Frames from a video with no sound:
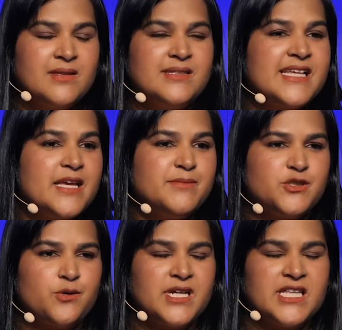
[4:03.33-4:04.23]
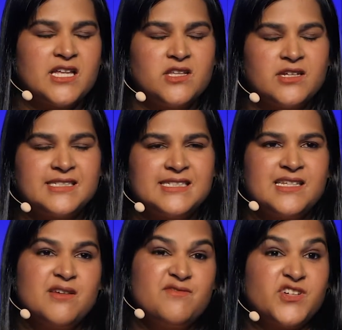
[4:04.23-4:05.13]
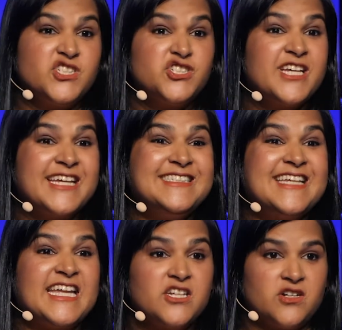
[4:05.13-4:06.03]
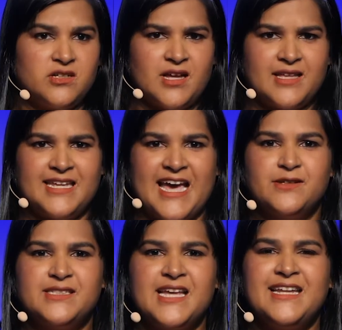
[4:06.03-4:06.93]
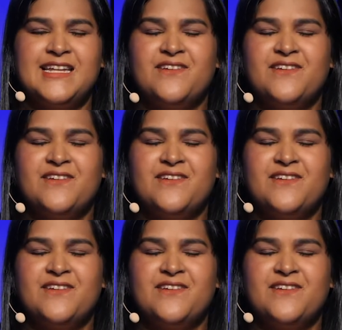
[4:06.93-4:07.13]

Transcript: The same story that looks virtually identical on the outside,